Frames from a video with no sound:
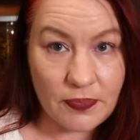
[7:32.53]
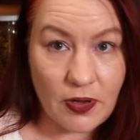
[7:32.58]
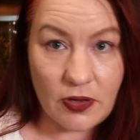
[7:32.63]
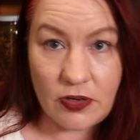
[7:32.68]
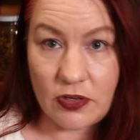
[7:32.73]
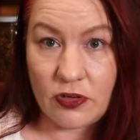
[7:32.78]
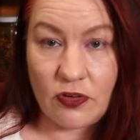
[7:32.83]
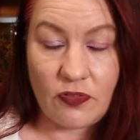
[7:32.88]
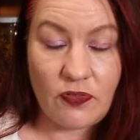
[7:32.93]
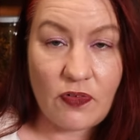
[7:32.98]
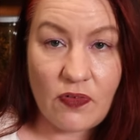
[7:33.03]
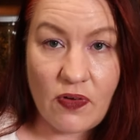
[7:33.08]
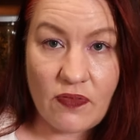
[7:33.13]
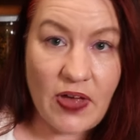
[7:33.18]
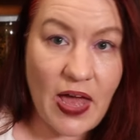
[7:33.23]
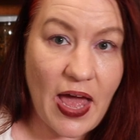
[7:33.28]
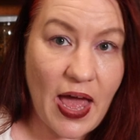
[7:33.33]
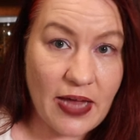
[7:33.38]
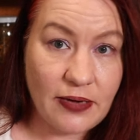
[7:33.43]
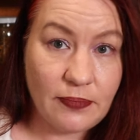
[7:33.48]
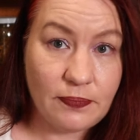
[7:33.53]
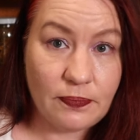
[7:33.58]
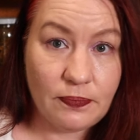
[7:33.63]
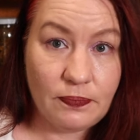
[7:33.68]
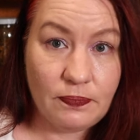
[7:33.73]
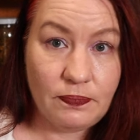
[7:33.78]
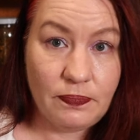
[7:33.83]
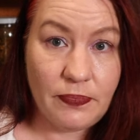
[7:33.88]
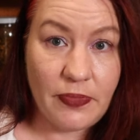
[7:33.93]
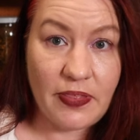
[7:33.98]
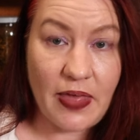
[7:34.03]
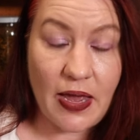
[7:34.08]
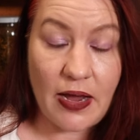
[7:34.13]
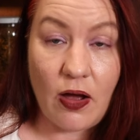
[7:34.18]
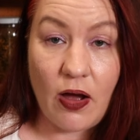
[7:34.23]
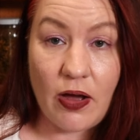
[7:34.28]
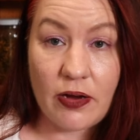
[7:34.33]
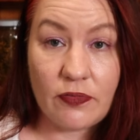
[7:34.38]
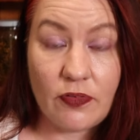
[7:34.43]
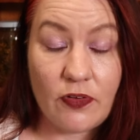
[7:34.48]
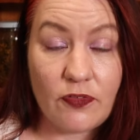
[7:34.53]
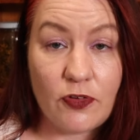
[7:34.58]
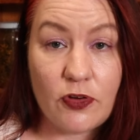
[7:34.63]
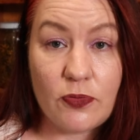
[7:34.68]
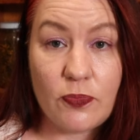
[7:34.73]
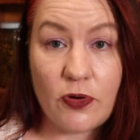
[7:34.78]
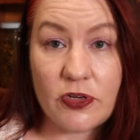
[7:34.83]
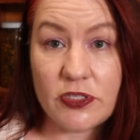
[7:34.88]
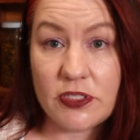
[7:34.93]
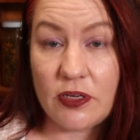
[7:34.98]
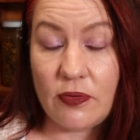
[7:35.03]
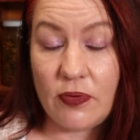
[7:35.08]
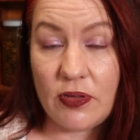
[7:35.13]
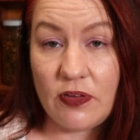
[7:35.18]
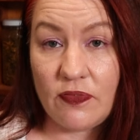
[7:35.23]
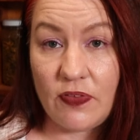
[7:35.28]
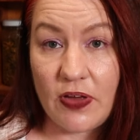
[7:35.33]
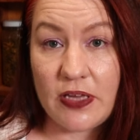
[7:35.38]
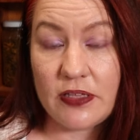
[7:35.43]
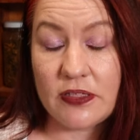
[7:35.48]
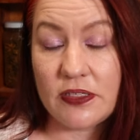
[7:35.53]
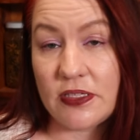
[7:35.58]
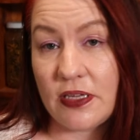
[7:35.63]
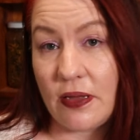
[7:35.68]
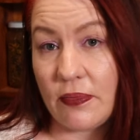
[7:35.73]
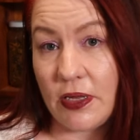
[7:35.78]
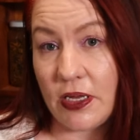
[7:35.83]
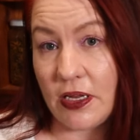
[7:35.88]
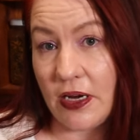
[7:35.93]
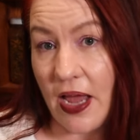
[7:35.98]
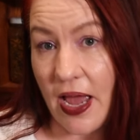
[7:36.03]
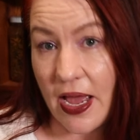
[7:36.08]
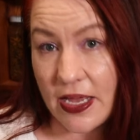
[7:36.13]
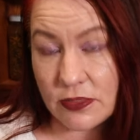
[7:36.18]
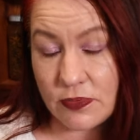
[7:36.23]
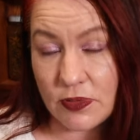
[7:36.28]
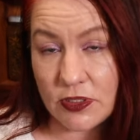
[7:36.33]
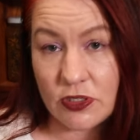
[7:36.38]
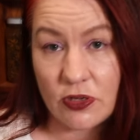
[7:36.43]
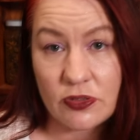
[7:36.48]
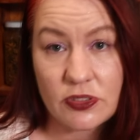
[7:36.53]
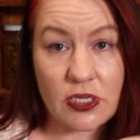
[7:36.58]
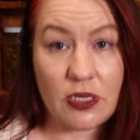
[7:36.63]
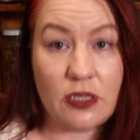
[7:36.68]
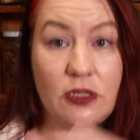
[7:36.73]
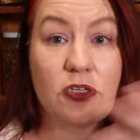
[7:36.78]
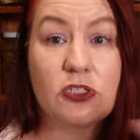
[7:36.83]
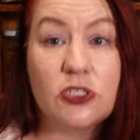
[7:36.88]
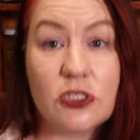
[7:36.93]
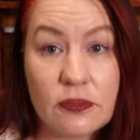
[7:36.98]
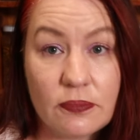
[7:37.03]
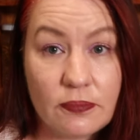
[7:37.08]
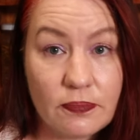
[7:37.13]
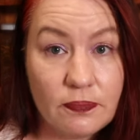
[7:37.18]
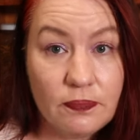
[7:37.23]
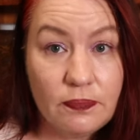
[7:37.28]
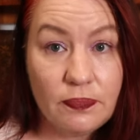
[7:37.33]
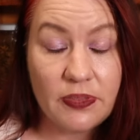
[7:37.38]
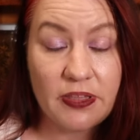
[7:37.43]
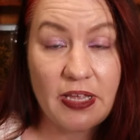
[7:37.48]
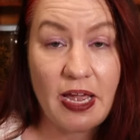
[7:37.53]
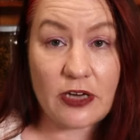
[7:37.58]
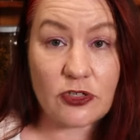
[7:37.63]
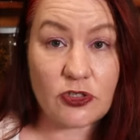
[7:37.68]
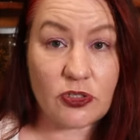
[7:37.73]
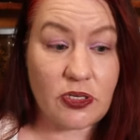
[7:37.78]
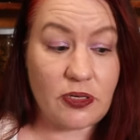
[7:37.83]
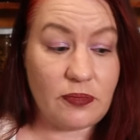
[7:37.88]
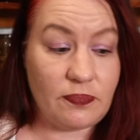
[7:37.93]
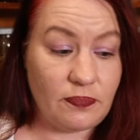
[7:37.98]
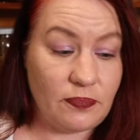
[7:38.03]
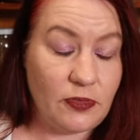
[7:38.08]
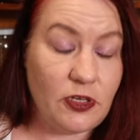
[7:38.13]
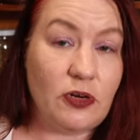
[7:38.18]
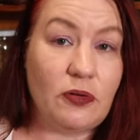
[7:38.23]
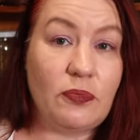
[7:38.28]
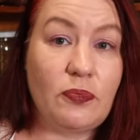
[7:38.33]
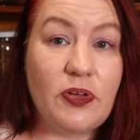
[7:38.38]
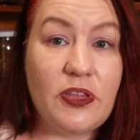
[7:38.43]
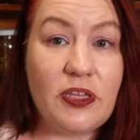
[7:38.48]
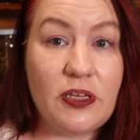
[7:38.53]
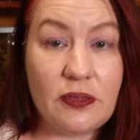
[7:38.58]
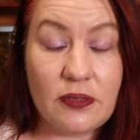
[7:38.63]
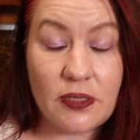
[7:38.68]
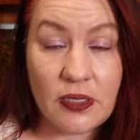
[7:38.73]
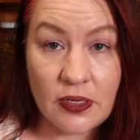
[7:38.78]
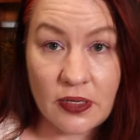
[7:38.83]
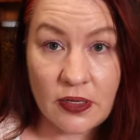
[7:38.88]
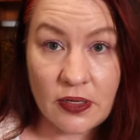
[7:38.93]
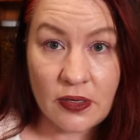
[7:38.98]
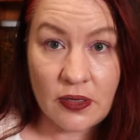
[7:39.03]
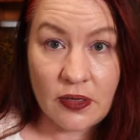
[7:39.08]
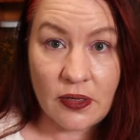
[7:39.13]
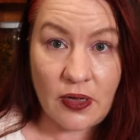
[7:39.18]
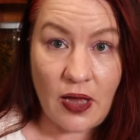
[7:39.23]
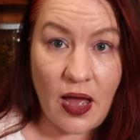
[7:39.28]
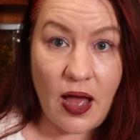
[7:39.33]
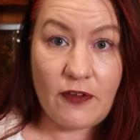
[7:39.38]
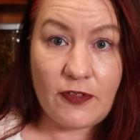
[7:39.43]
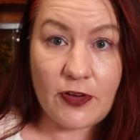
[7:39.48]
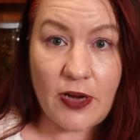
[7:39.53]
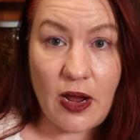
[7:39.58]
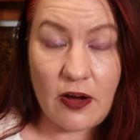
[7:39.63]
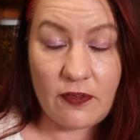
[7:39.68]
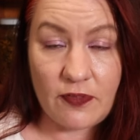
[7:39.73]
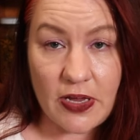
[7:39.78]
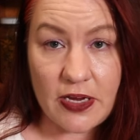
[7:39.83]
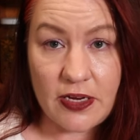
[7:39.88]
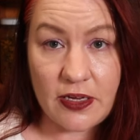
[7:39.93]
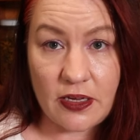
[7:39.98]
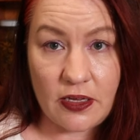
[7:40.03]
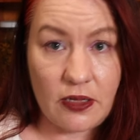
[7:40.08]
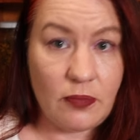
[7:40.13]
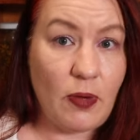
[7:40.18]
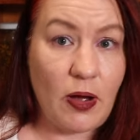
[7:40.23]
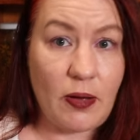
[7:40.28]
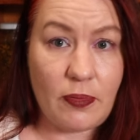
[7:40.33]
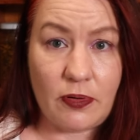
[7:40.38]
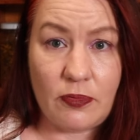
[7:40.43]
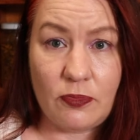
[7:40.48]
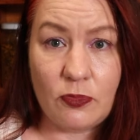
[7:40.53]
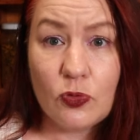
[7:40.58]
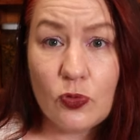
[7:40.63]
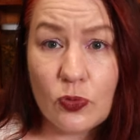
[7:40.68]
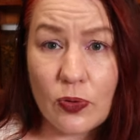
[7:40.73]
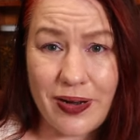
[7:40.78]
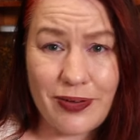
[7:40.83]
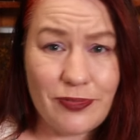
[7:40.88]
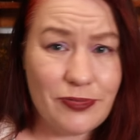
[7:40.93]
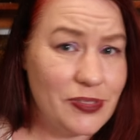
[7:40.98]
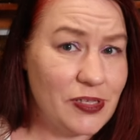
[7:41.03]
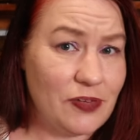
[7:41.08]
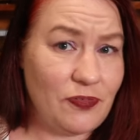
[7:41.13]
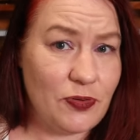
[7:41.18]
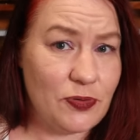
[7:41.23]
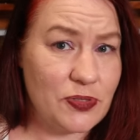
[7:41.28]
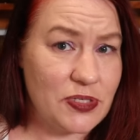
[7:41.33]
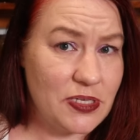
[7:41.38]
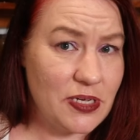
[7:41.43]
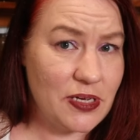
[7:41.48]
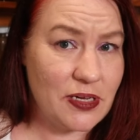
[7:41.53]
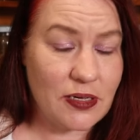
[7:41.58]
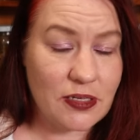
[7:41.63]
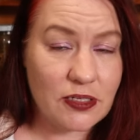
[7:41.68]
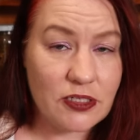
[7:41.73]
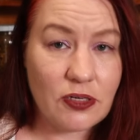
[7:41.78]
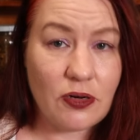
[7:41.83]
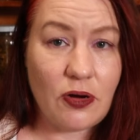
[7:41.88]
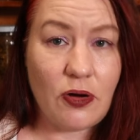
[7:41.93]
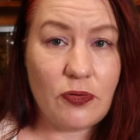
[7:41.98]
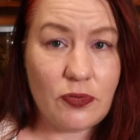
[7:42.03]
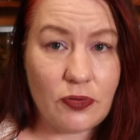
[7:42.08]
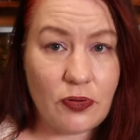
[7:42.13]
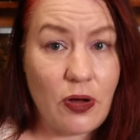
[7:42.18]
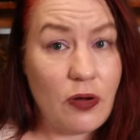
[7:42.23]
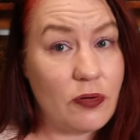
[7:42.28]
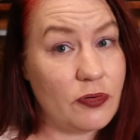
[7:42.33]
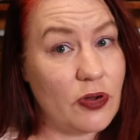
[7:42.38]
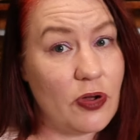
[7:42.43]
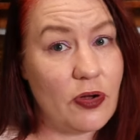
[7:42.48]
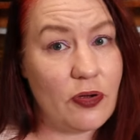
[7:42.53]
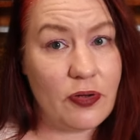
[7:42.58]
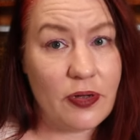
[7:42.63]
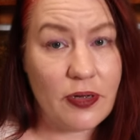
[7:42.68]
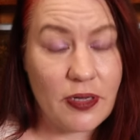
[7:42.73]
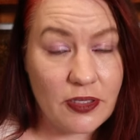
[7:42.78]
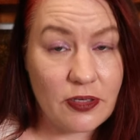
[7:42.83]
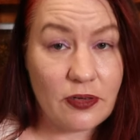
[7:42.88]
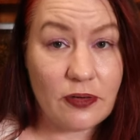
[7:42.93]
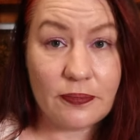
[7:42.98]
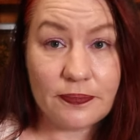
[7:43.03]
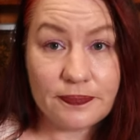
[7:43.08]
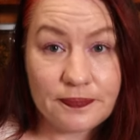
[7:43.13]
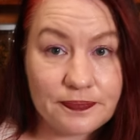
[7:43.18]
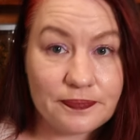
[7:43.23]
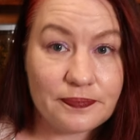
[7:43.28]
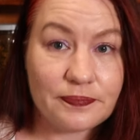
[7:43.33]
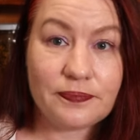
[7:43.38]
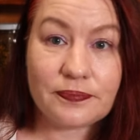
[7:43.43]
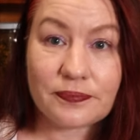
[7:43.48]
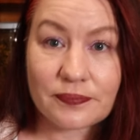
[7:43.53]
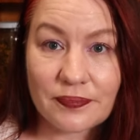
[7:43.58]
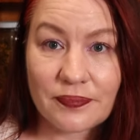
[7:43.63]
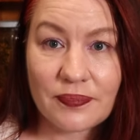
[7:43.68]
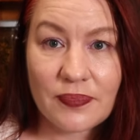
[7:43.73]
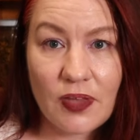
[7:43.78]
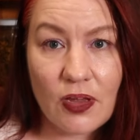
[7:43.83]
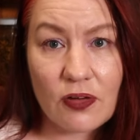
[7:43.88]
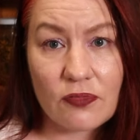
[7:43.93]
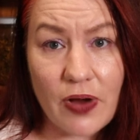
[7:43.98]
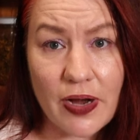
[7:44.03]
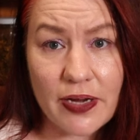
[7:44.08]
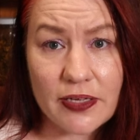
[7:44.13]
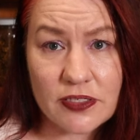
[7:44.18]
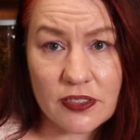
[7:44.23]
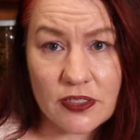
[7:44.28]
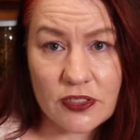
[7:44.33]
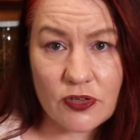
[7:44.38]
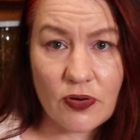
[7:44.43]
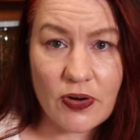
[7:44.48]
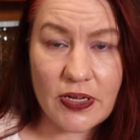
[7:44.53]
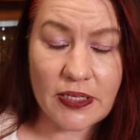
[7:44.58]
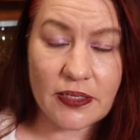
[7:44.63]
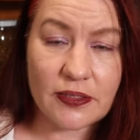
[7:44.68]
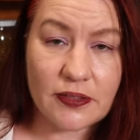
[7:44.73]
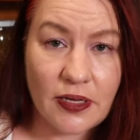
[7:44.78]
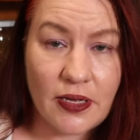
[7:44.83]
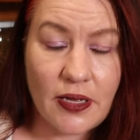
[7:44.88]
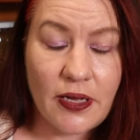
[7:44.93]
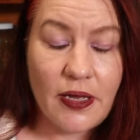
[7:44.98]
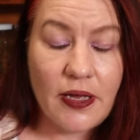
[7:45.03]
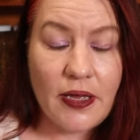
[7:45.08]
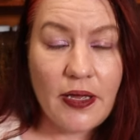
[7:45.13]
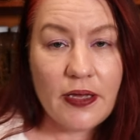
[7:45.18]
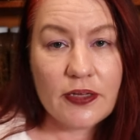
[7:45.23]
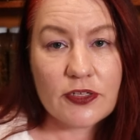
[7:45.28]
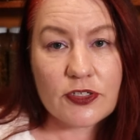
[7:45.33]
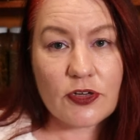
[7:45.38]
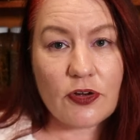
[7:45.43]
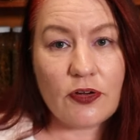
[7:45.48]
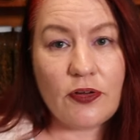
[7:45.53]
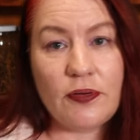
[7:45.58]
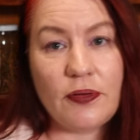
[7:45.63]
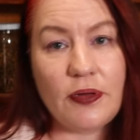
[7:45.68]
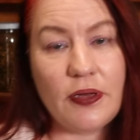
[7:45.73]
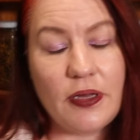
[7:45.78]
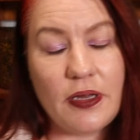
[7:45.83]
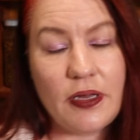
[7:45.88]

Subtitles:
I don't know if you've ever had that kind of a food poisoning when you've eaten something and it has been toxic and you just naturally, you know, within half an hour of eating it, you might go, ooh, I really feel sick. Oh no. And you're running to the toilet. So